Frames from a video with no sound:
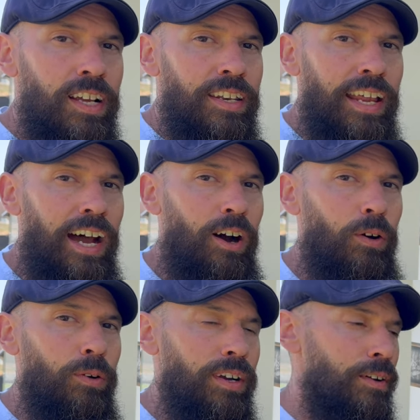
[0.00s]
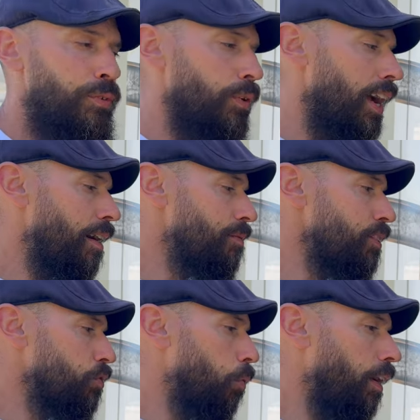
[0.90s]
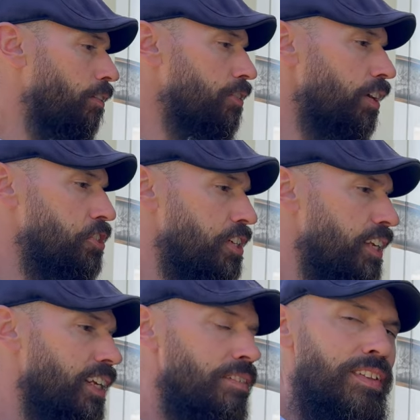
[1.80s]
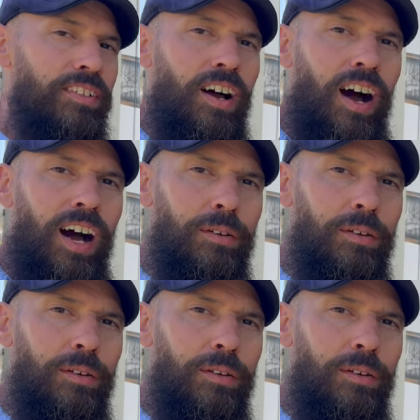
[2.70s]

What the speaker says: Now, if you have these wires touching any of these hot